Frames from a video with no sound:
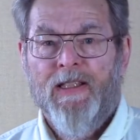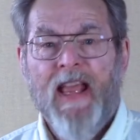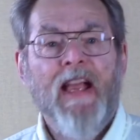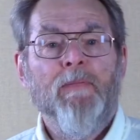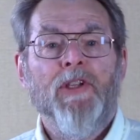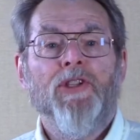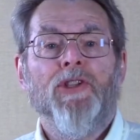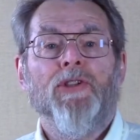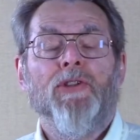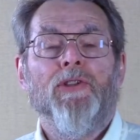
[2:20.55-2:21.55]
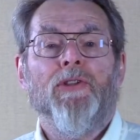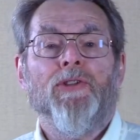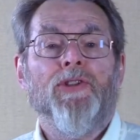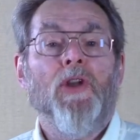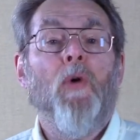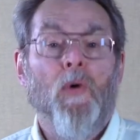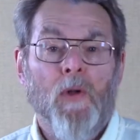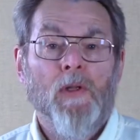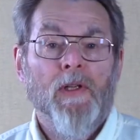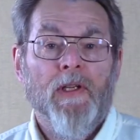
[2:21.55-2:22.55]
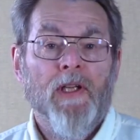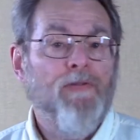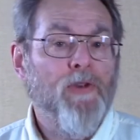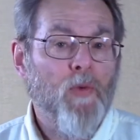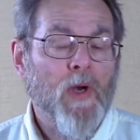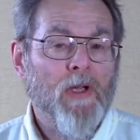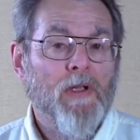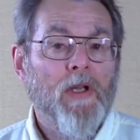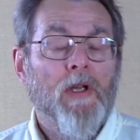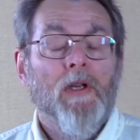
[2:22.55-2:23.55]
damage to your soul, if you will.